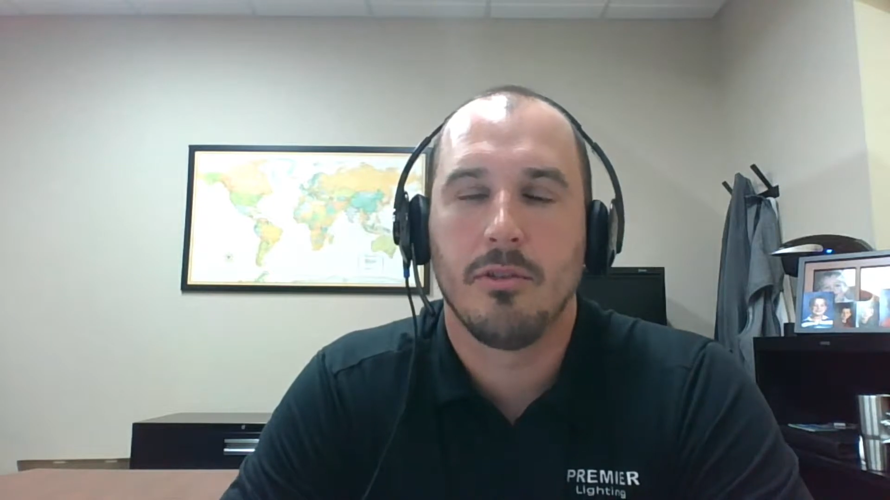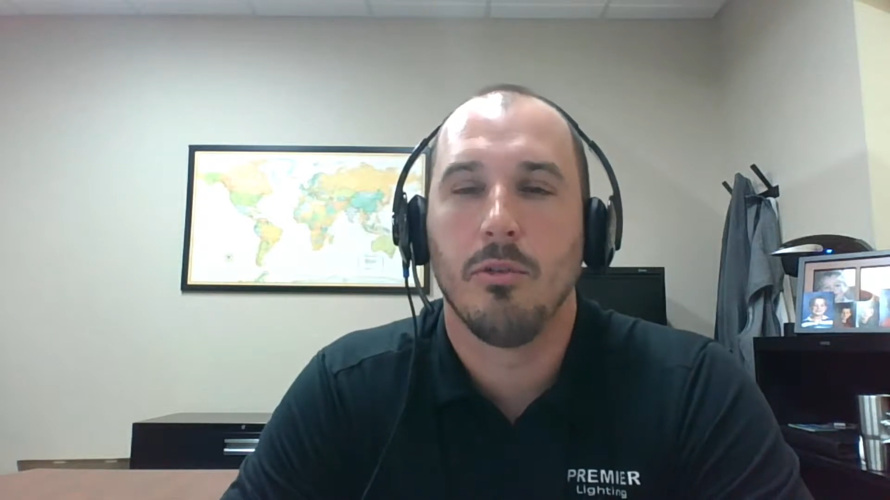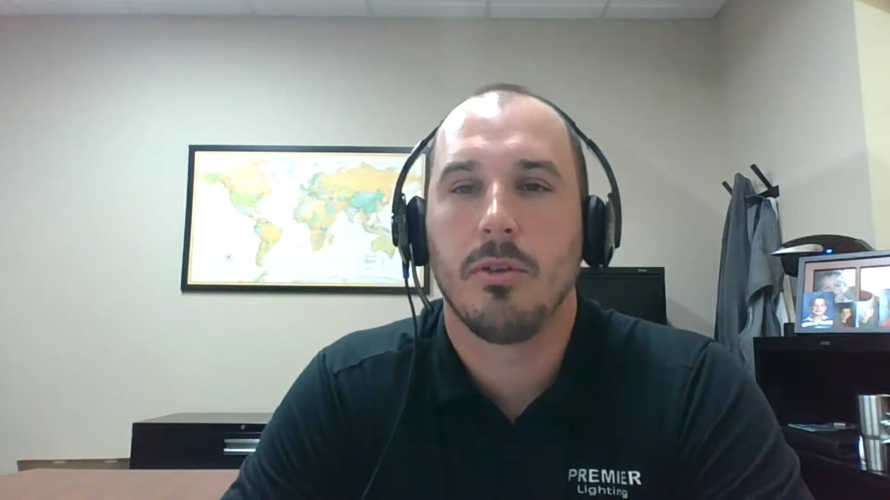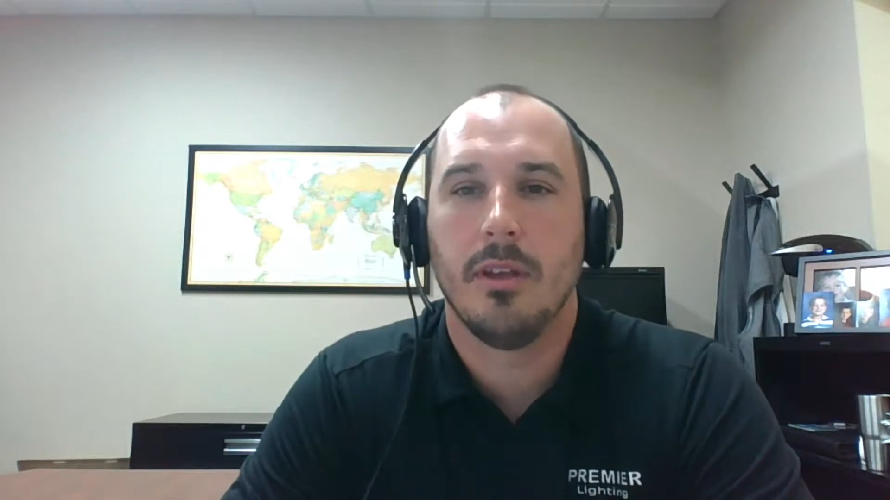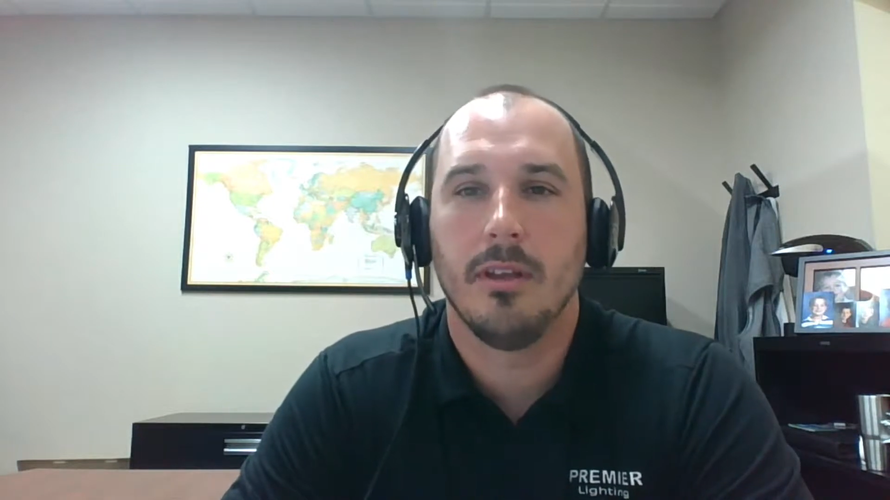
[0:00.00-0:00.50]

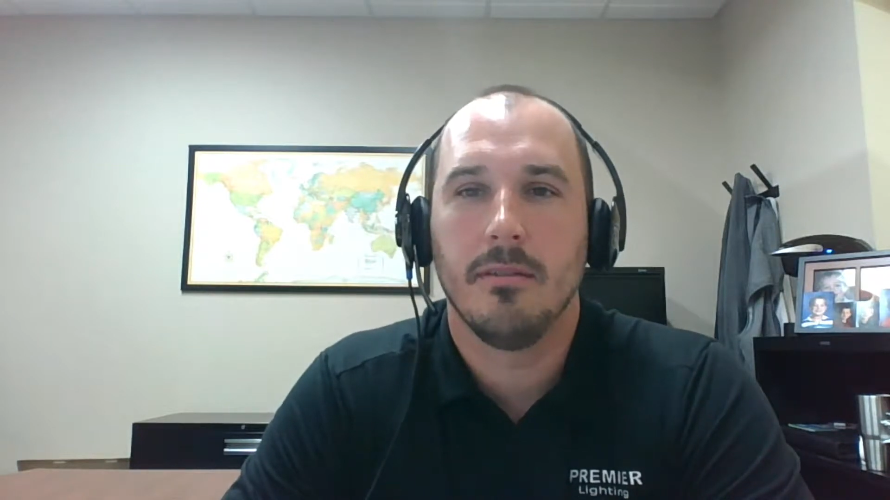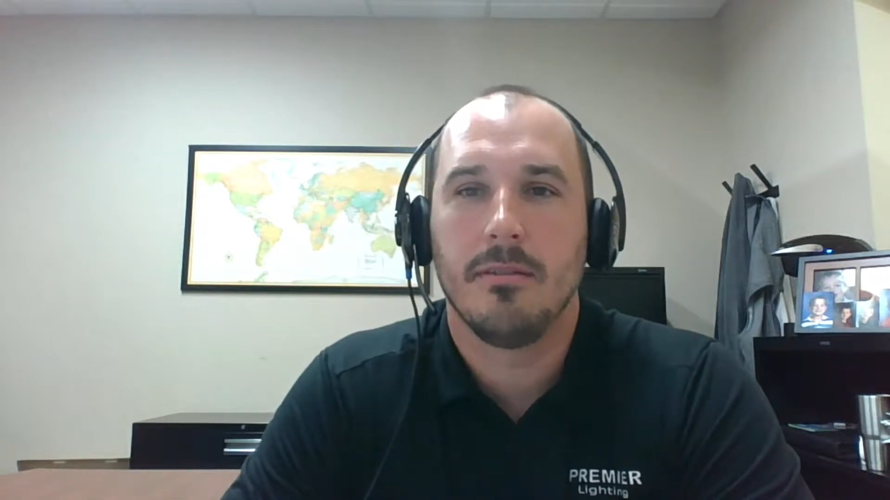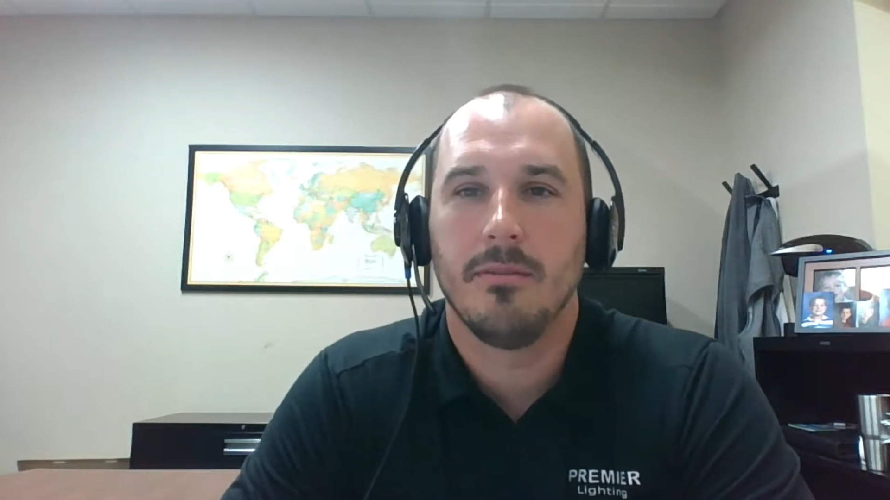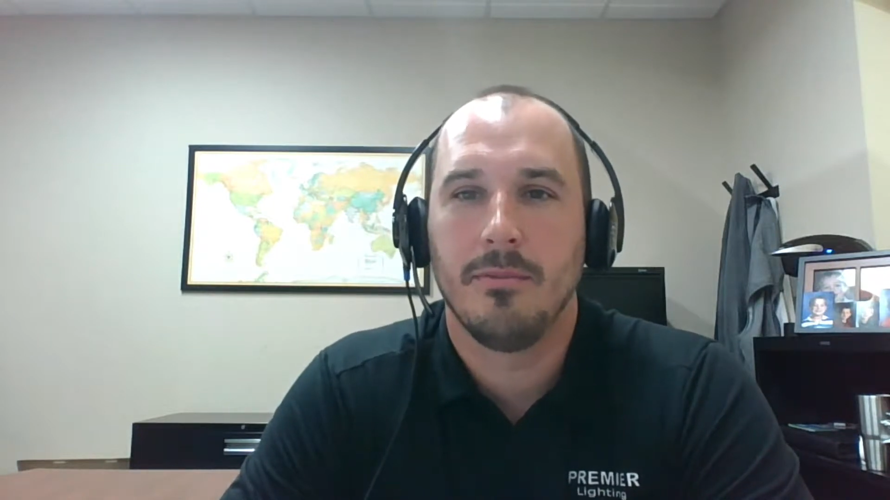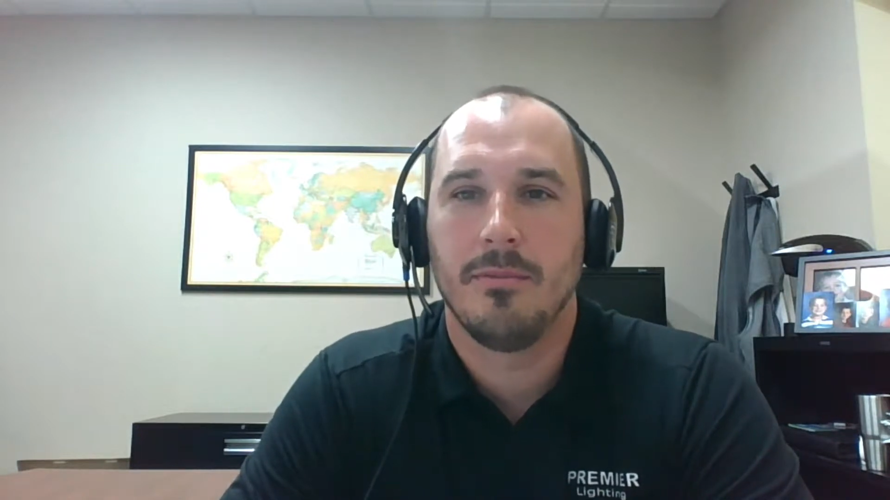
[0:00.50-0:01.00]
toolkit,
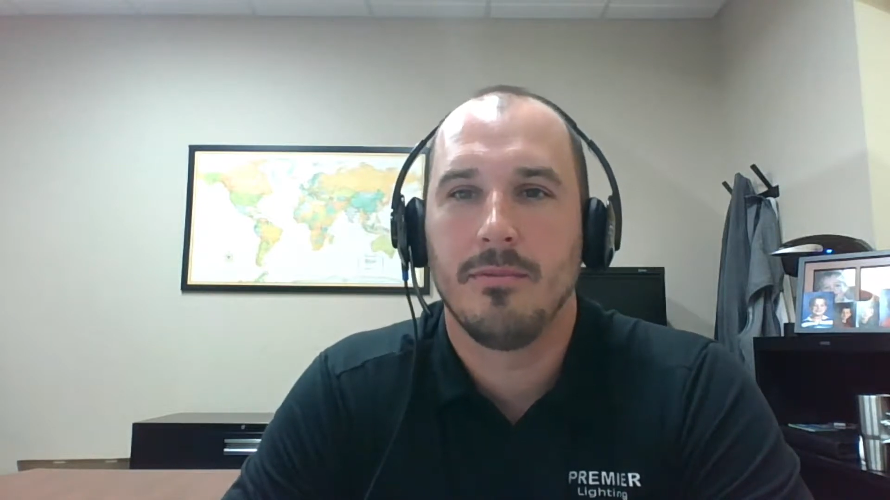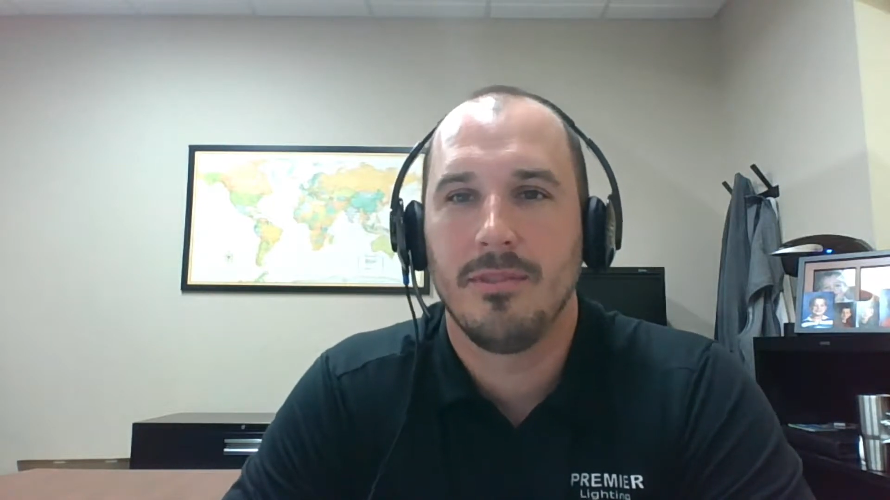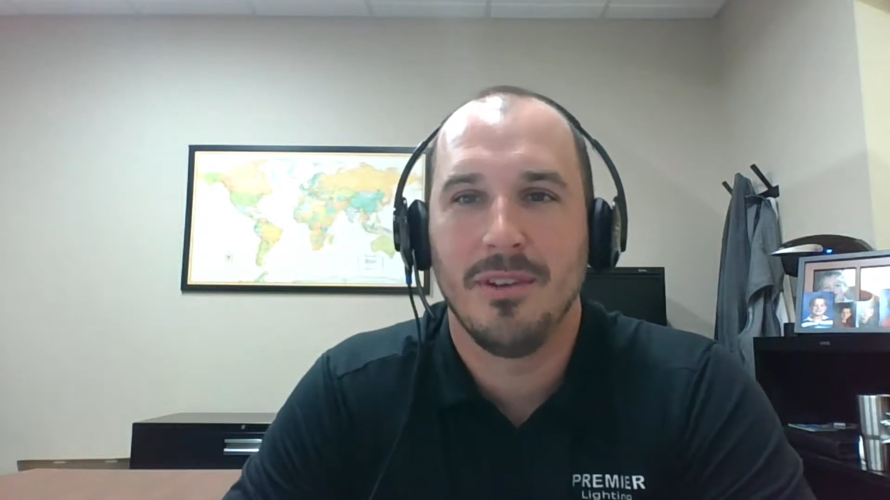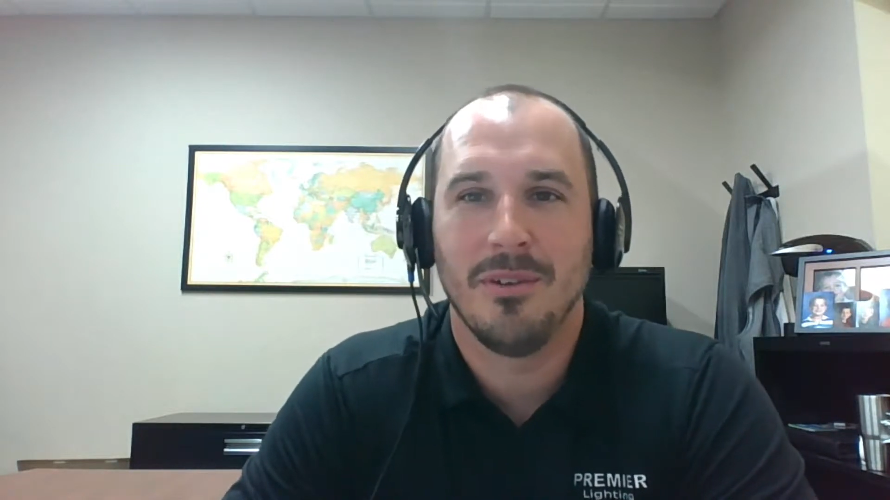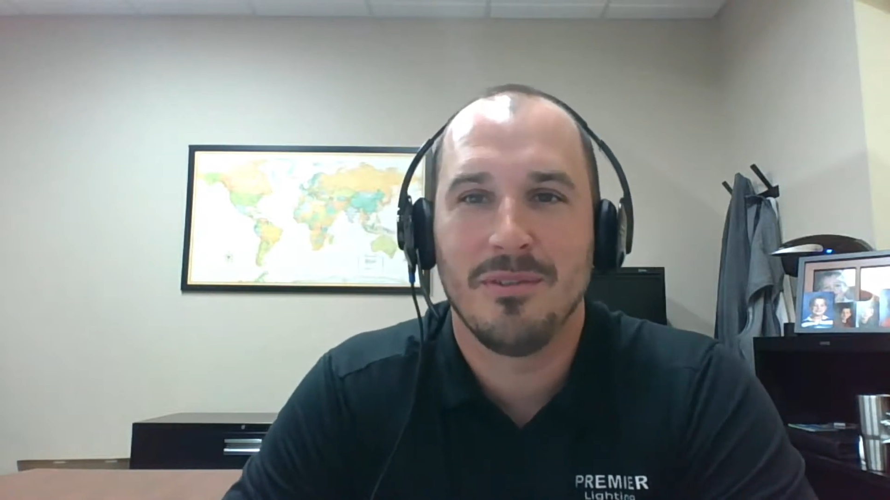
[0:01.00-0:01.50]

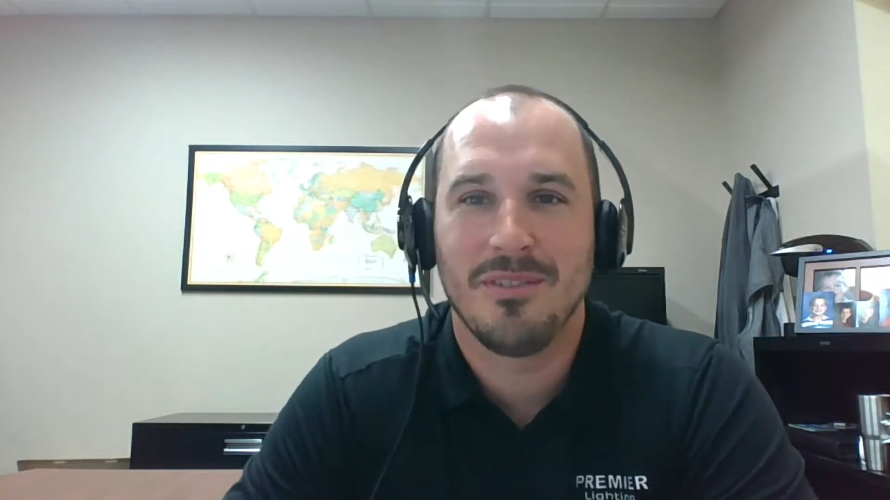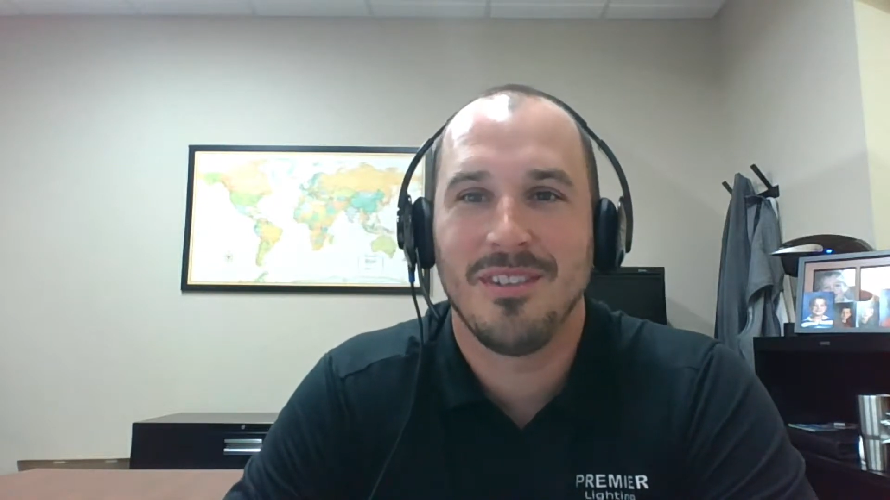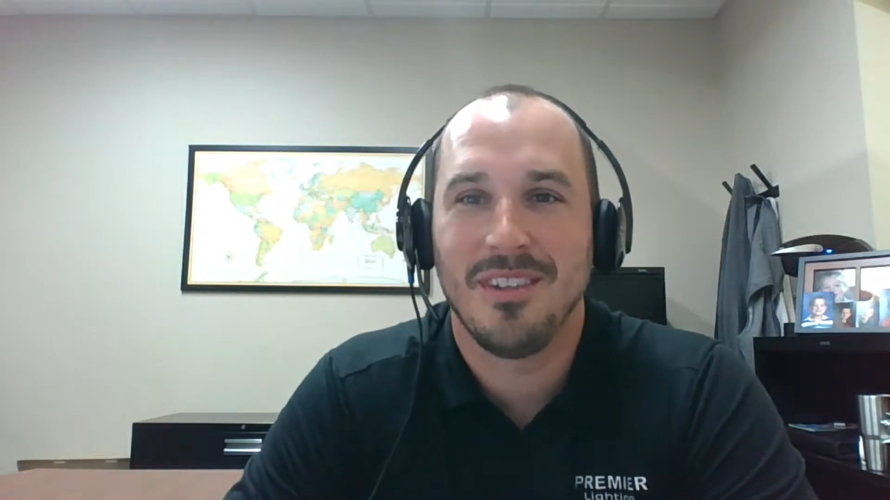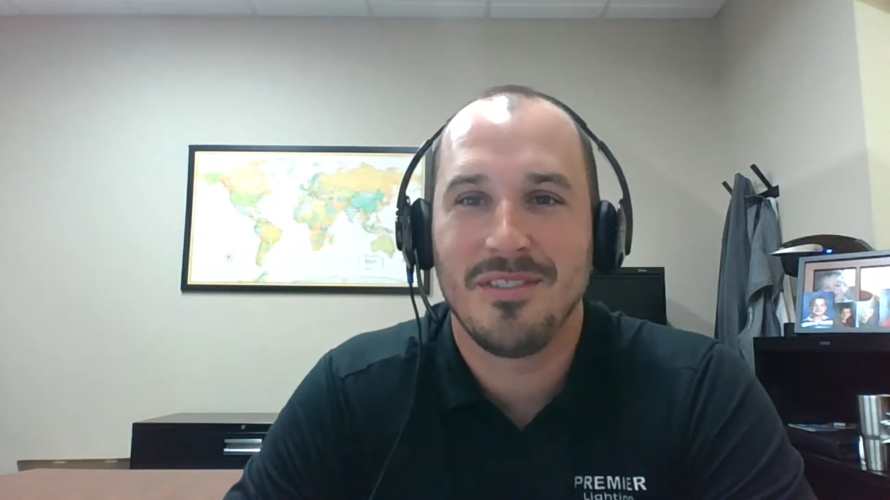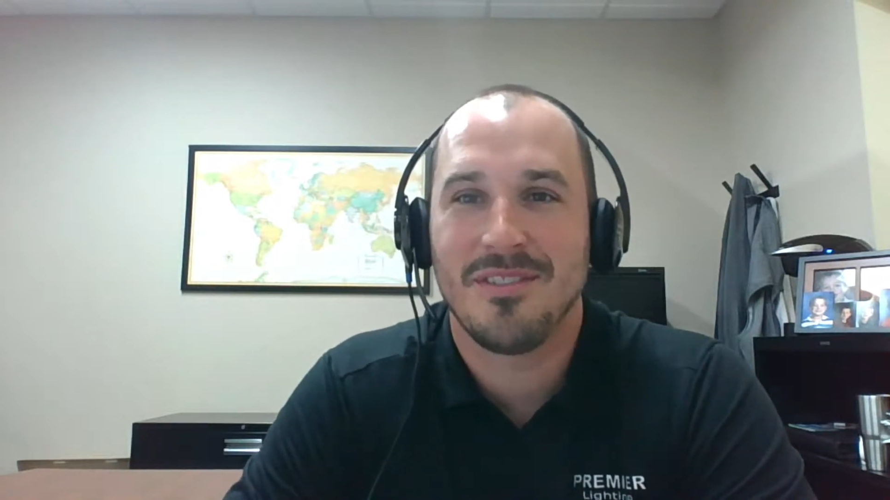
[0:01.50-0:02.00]
you know,
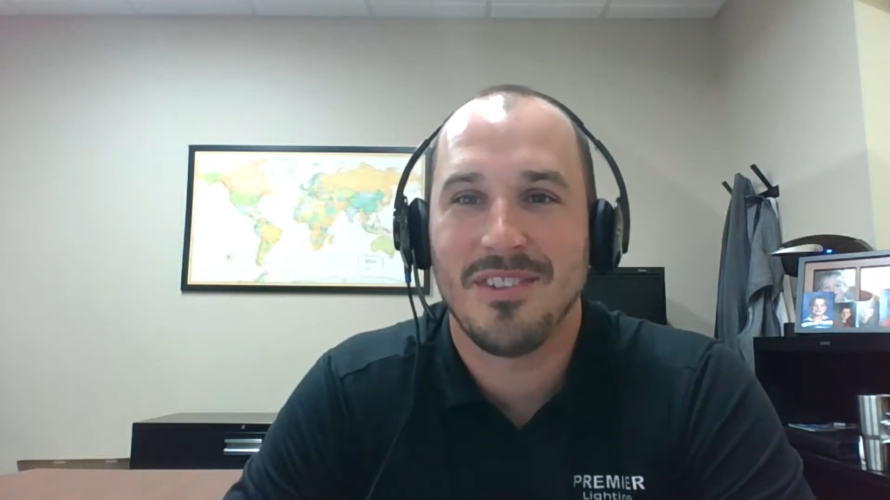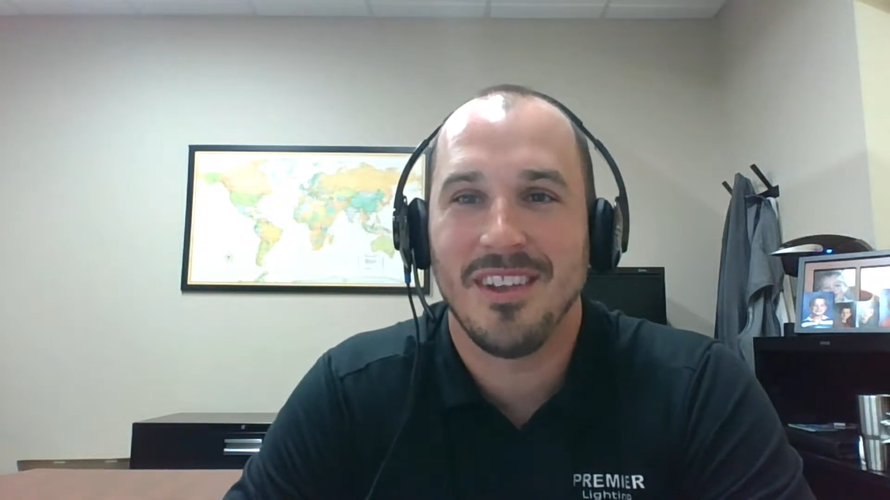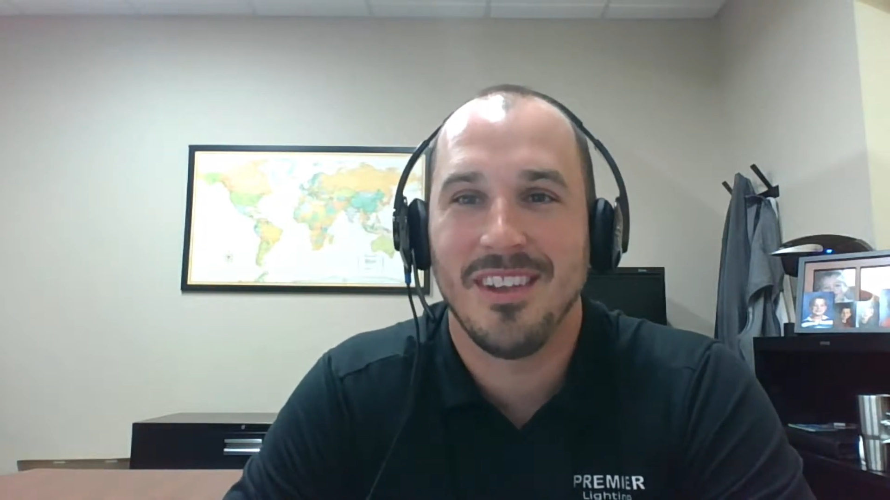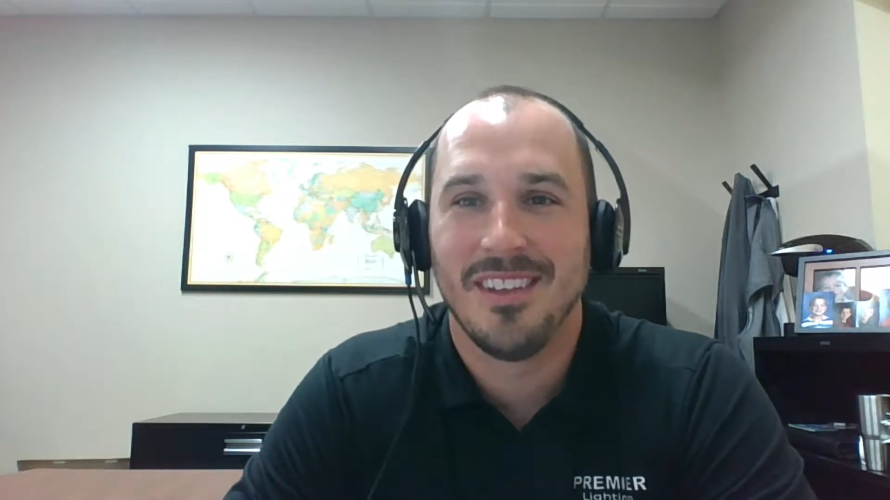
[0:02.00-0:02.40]
as to say.